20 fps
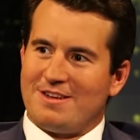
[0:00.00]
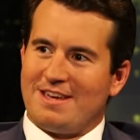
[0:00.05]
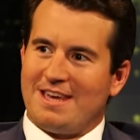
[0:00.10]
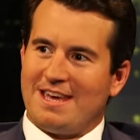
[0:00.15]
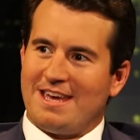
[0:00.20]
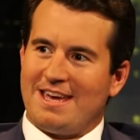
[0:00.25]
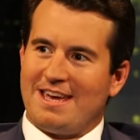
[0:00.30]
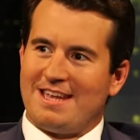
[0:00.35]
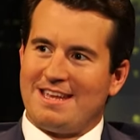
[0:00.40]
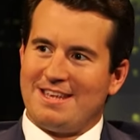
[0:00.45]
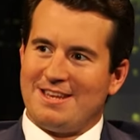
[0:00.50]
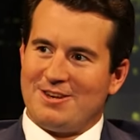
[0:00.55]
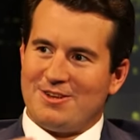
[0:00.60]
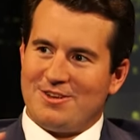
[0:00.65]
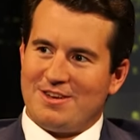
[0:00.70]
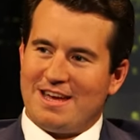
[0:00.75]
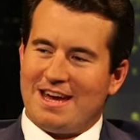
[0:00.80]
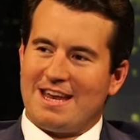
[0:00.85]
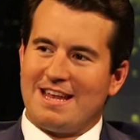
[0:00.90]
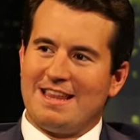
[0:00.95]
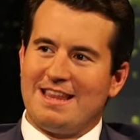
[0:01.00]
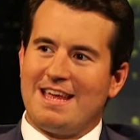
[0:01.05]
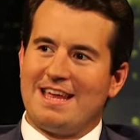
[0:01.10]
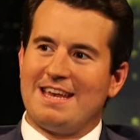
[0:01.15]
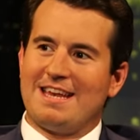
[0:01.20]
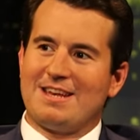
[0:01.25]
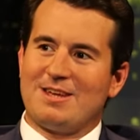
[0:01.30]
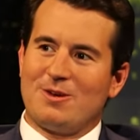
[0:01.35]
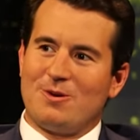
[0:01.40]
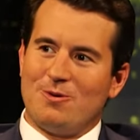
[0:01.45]
You can't, you know, you got to
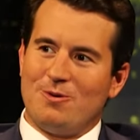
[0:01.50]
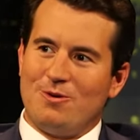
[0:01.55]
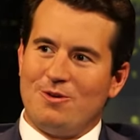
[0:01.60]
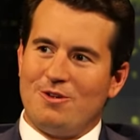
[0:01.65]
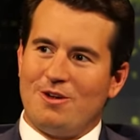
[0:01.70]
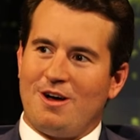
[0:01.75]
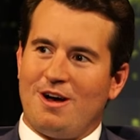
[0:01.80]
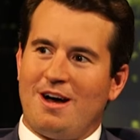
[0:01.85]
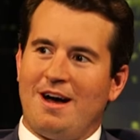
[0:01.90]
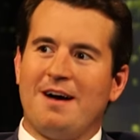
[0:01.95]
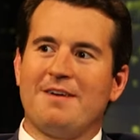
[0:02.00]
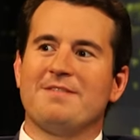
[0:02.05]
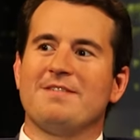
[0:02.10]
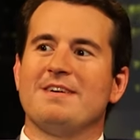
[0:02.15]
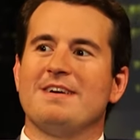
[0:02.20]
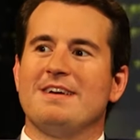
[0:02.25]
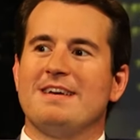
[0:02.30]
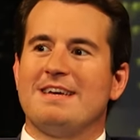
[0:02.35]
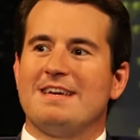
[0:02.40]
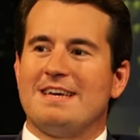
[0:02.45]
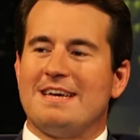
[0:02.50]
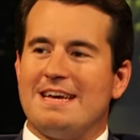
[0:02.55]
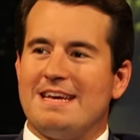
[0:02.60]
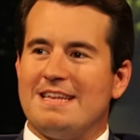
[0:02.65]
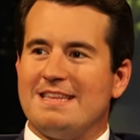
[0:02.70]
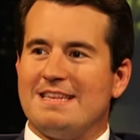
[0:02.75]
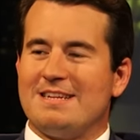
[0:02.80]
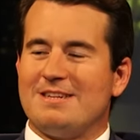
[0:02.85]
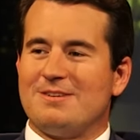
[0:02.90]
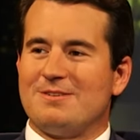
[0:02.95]
let it cool off.
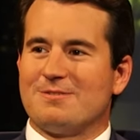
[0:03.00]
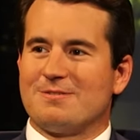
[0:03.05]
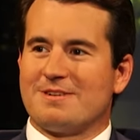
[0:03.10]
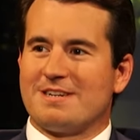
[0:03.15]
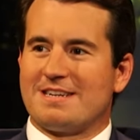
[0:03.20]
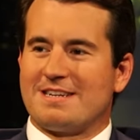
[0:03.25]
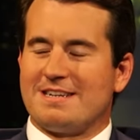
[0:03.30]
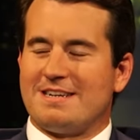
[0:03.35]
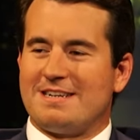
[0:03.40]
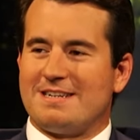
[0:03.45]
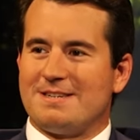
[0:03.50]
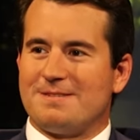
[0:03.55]
And then you reignite it.